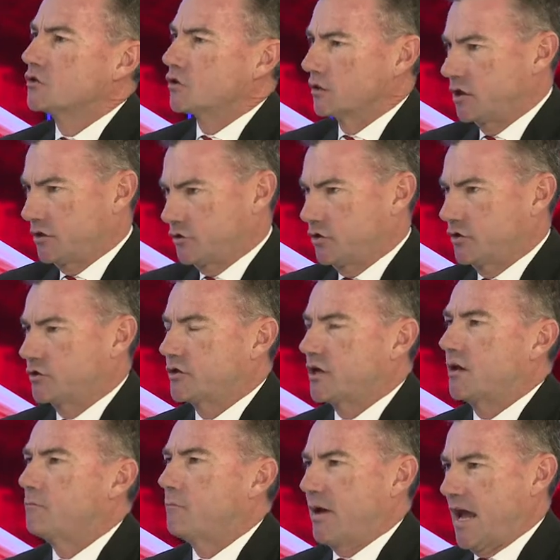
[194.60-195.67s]
So let's just
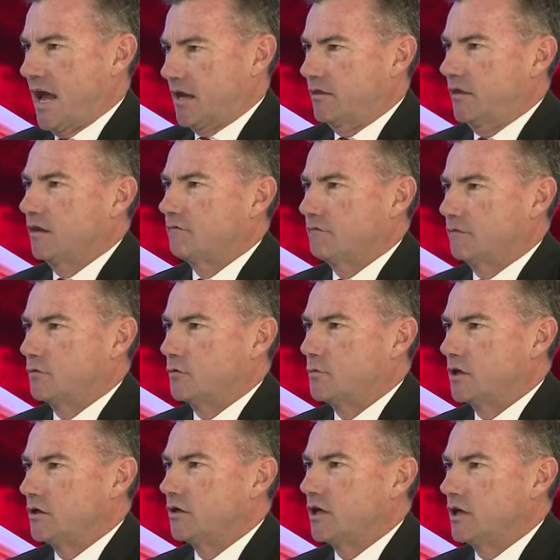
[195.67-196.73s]
unpack that for a
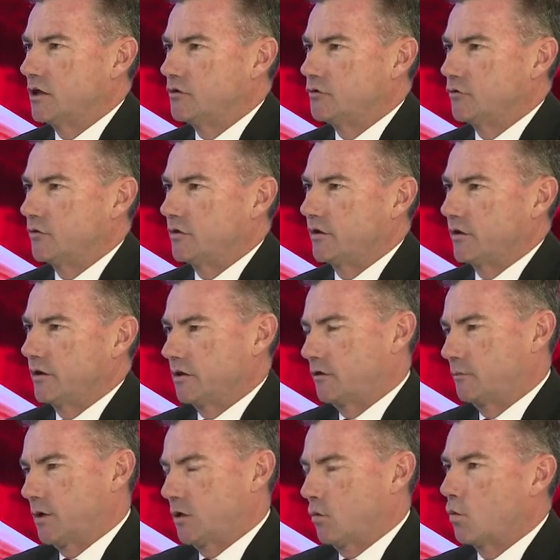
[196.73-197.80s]
minute, Andrew, and think
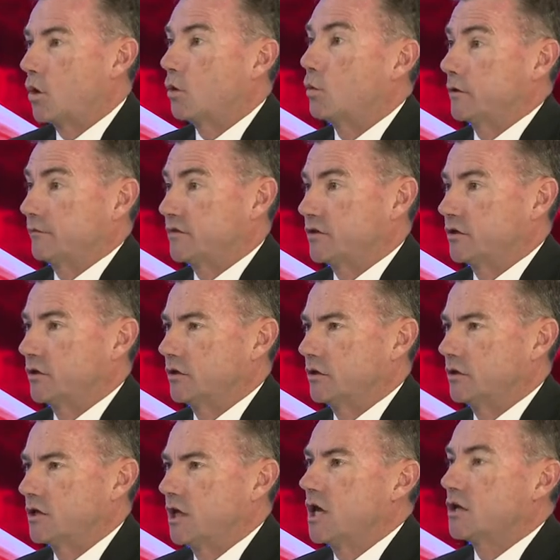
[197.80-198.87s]
about what we've
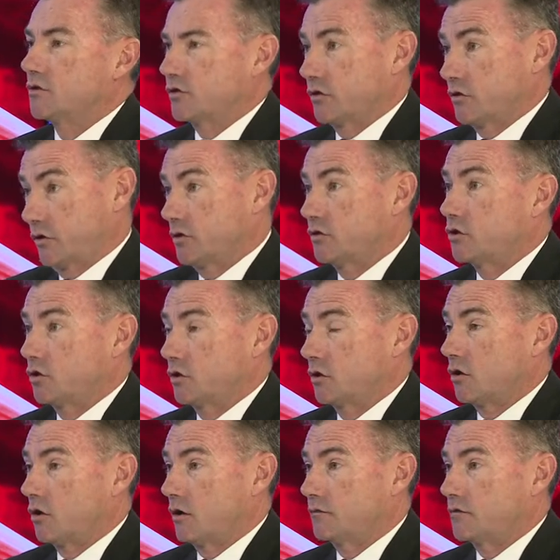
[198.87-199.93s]
seen. So since
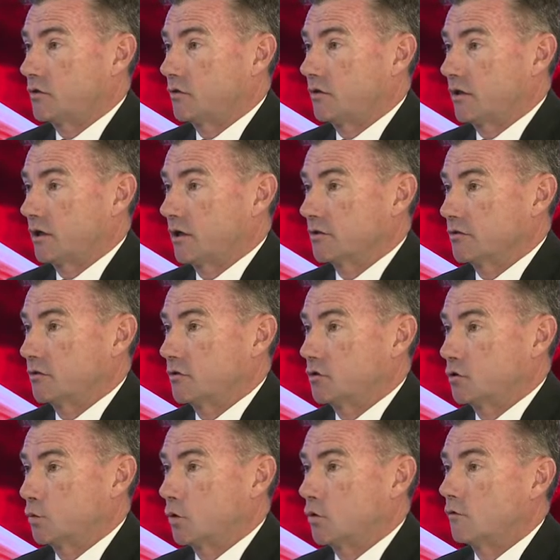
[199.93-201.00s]
July of
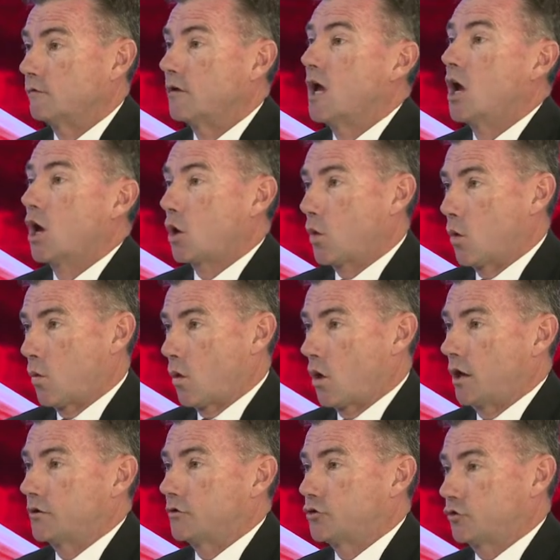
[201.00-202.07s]
2012,
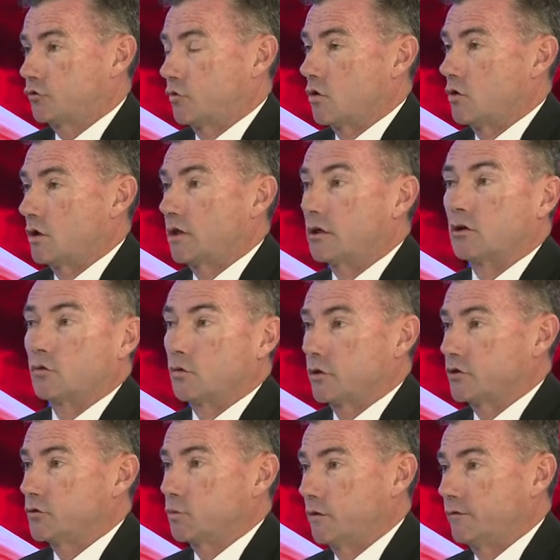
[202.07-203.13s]
quite a strong
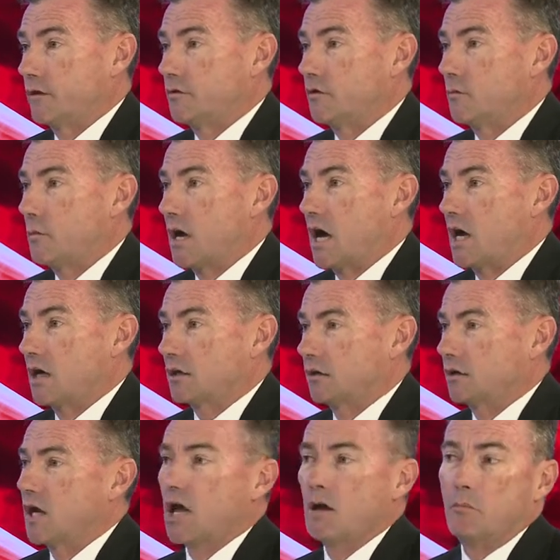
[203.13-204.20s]
increase within the
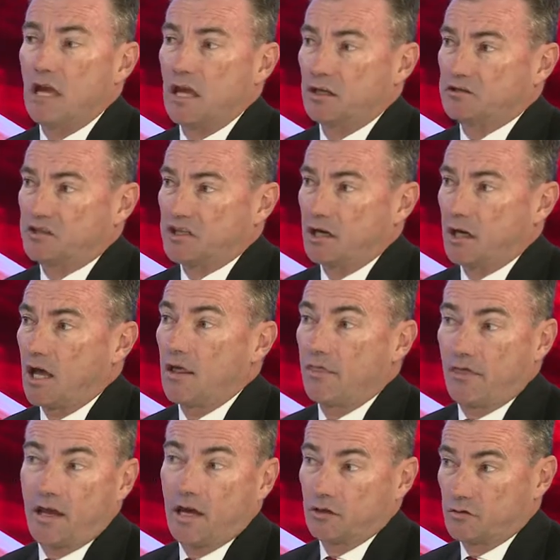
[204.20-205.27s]
market, about
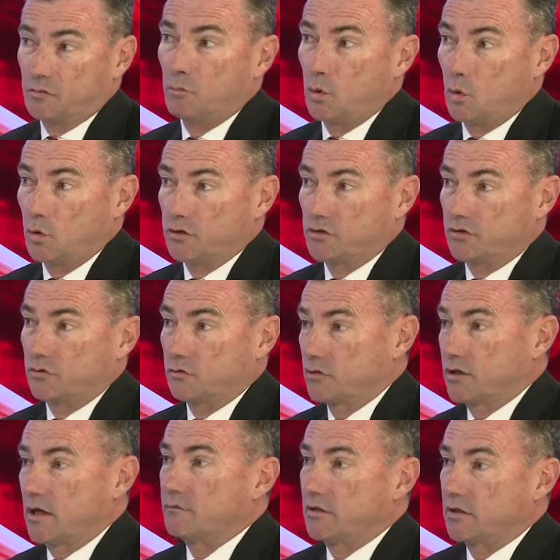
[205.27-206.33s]
1,000 points or
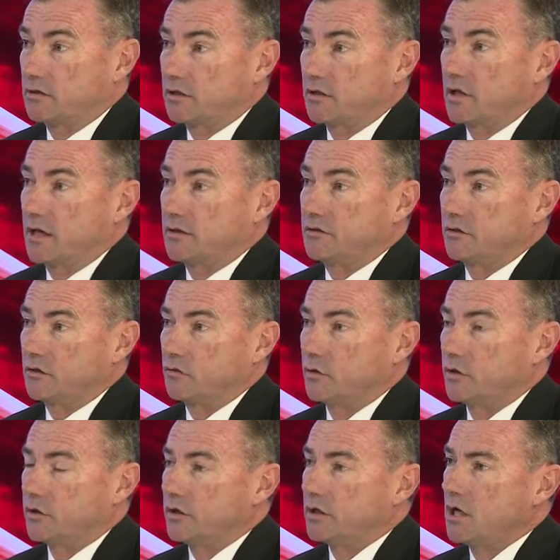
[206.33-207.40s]
something to that
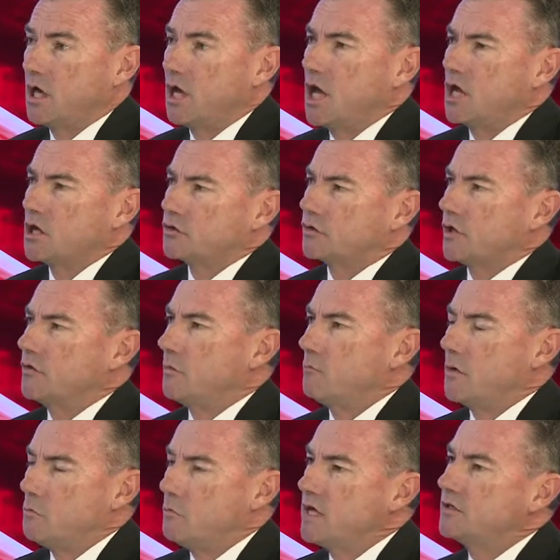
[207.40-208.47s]
degree. Mm. So the
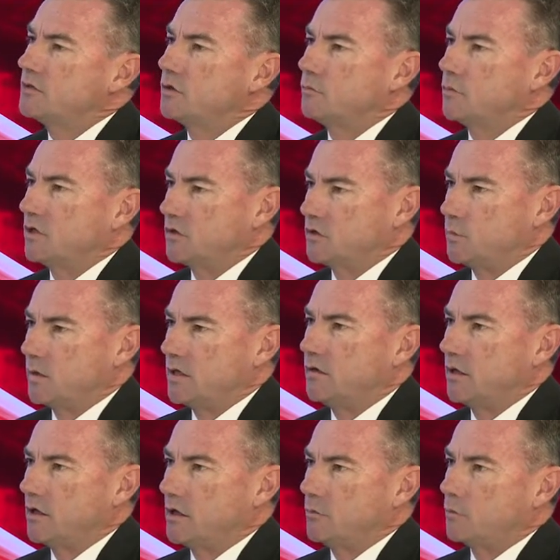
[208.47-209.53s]
momentum has been
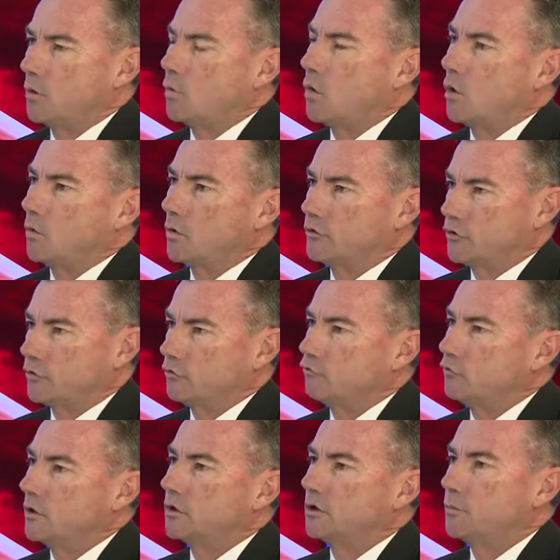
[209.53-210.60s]
there, but what we should
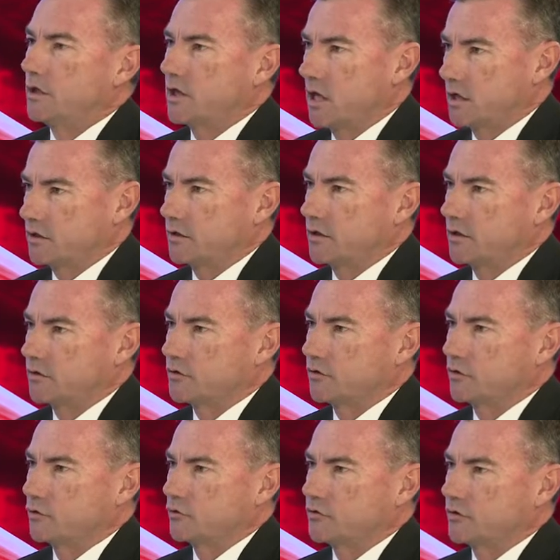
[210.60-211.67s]
really be asking
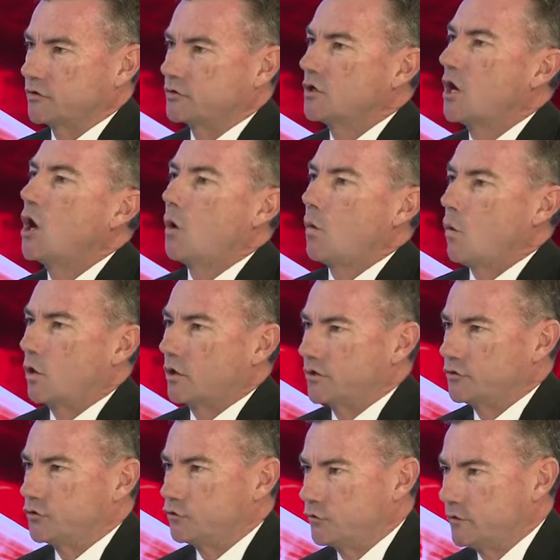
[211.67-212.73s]
ourselves is what
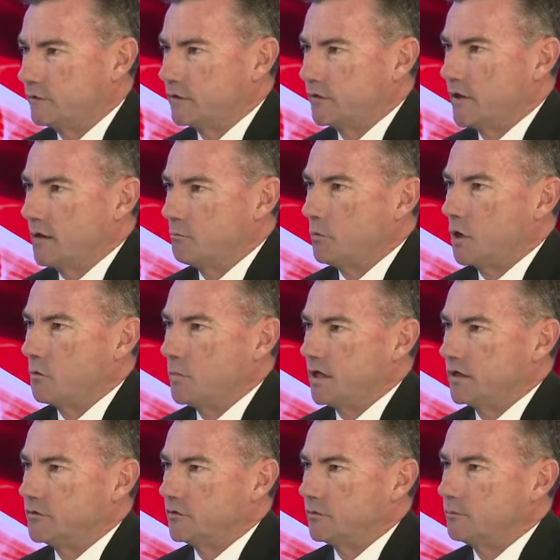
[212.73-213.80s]
has driven that
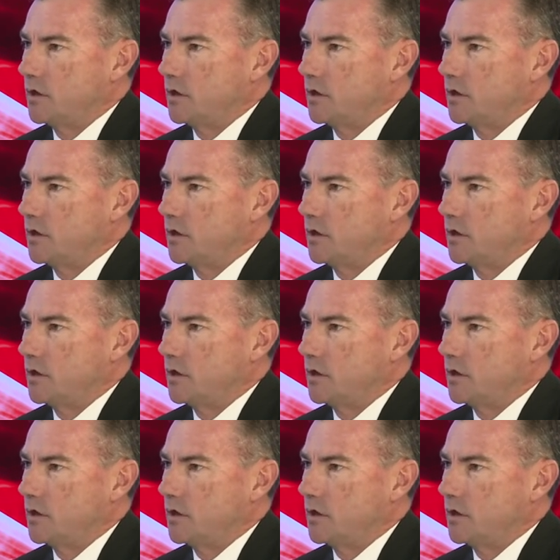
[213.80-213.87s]
momentum.